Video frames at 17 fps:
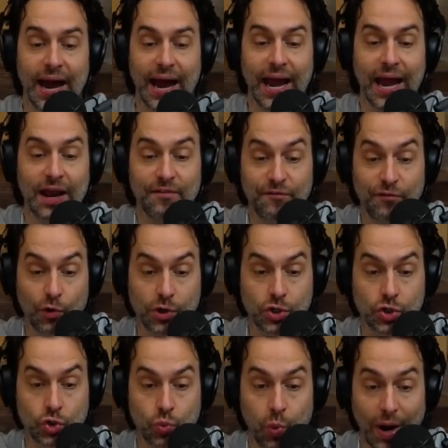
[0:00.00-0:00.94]
And for
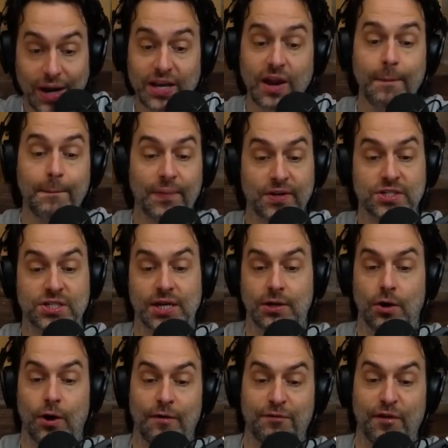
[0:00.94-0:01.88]

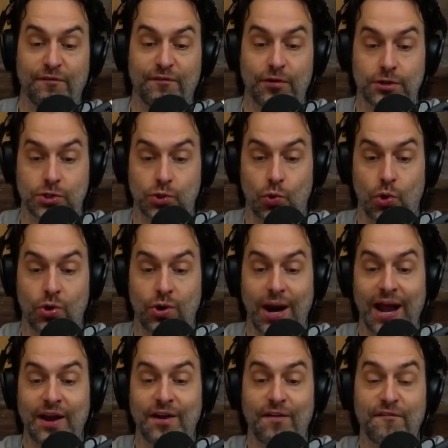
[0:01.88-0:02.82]
20% off your first order
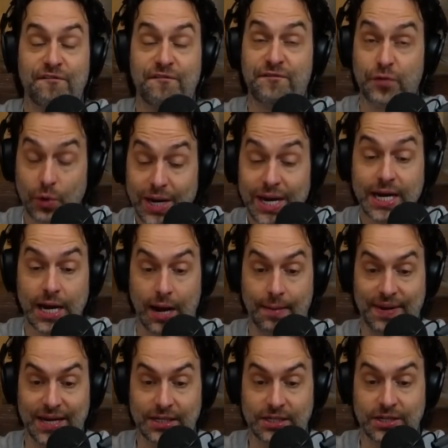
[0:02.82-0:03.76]
and free
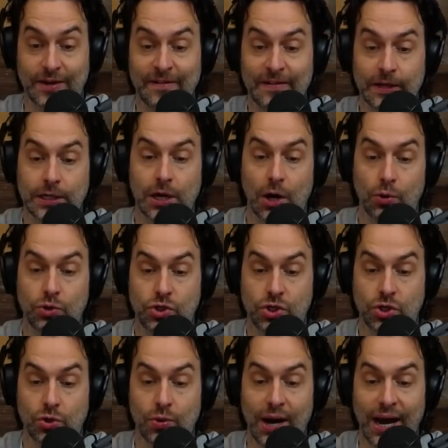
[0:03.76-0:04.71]
gummies, go
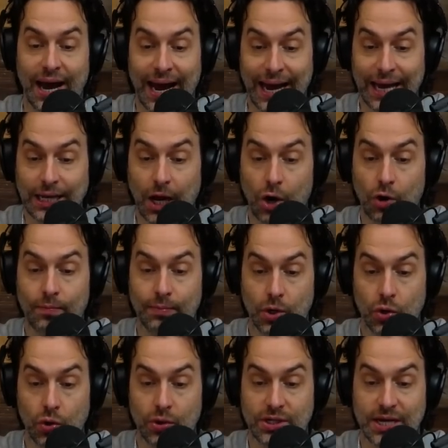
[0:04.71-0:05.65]
to
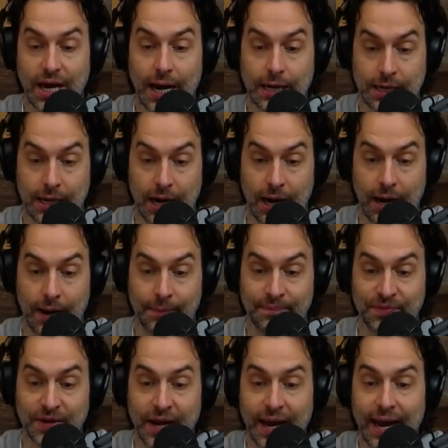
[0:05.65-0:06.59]

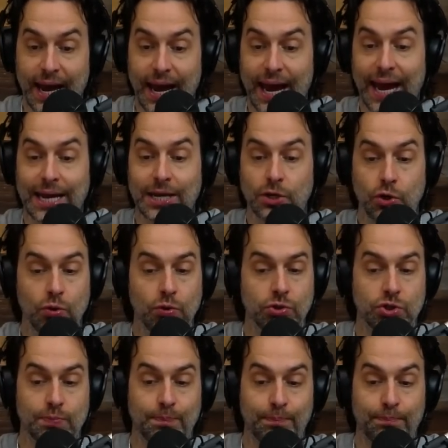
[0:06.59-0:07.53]
hellomood.com and
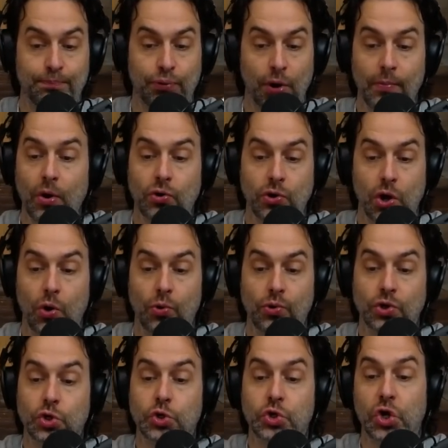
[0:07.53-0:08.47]
use promo
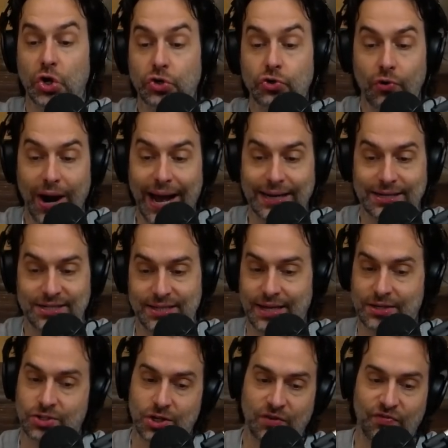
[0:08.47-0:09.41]
code CONGRATS.
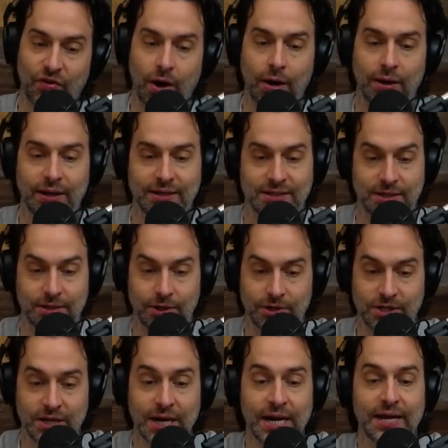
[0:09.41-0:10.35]
That's just for our
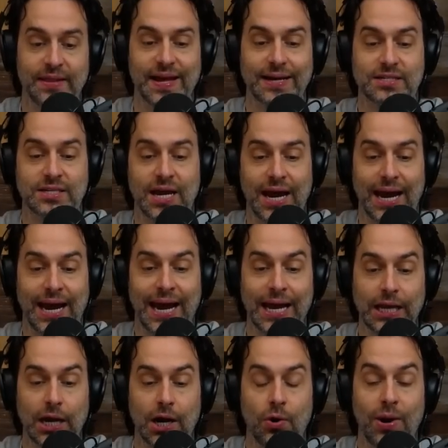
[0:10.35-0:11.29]
listeners. That's
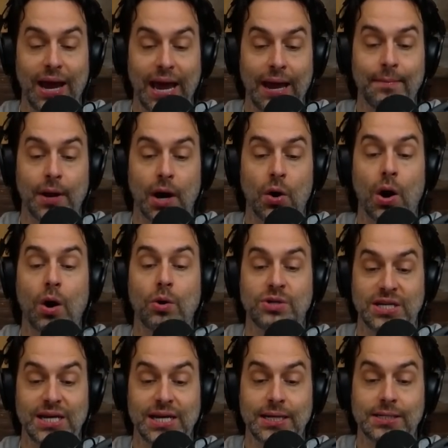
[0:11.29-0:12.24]

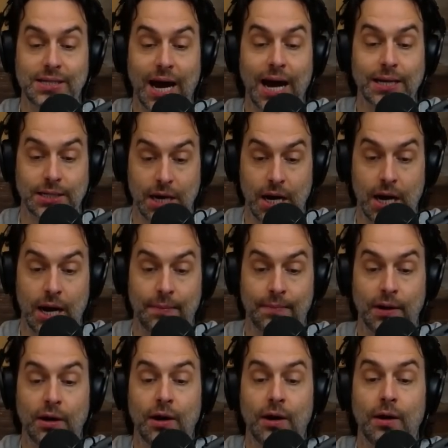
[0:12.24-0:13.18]

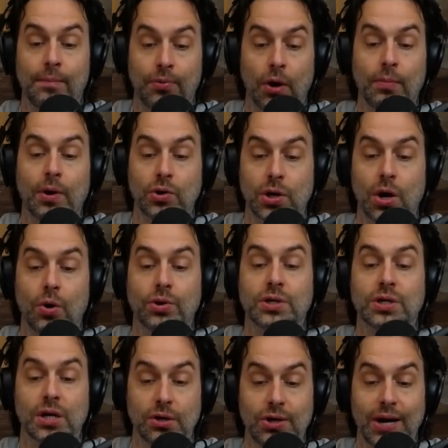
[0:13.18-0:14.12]
hellomood.com promo
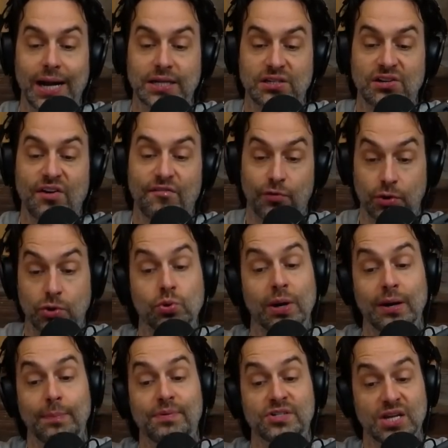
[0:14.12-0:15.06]
code CONGRATS for
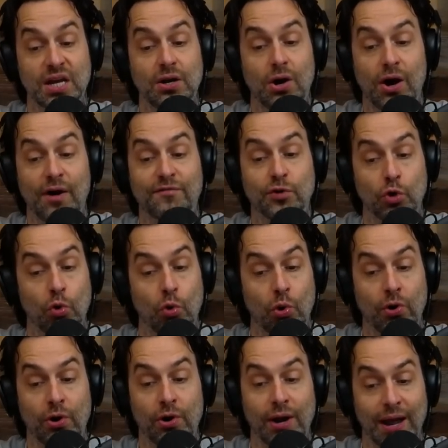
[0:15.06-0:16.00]
20% off your
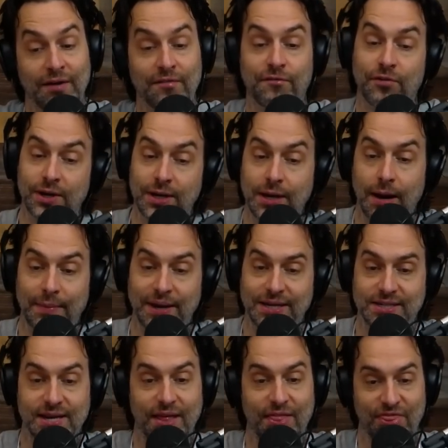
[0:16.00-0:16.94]
order and free
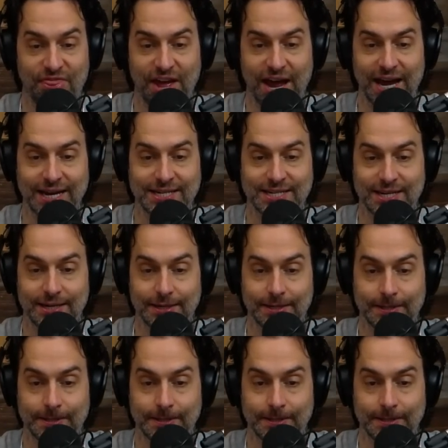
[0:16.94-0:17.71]
gummies. Thanks.